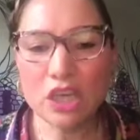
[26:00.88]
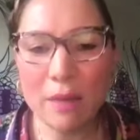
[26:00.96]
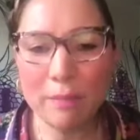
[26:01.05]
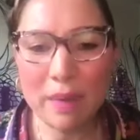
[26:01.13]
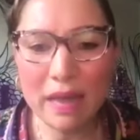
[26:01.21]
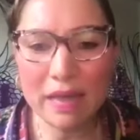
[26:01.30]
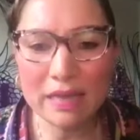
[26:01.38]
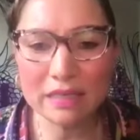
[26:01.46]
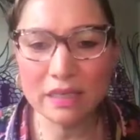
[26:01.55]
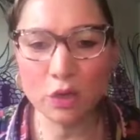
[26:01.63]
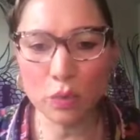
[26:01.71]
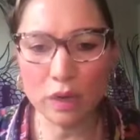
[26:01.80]
chapa is
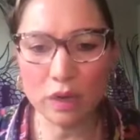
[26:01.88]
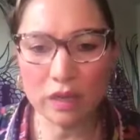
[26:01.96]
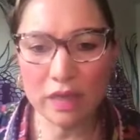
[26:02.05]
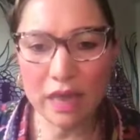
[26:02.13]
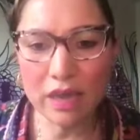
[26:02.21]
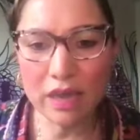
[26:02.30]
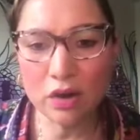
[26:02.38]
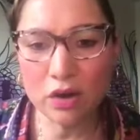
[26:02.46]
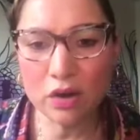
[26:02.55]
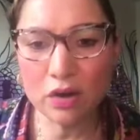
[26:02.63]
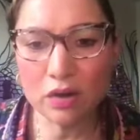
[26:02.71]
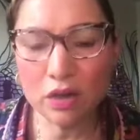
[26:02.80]
the grill that
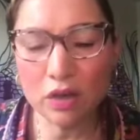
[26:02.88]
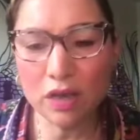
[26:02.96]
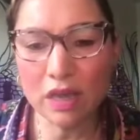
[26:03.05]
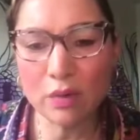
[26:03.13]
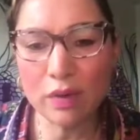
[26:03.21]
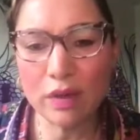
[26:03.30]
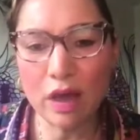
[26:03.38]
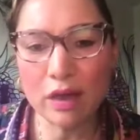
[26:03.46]
you're Chapa is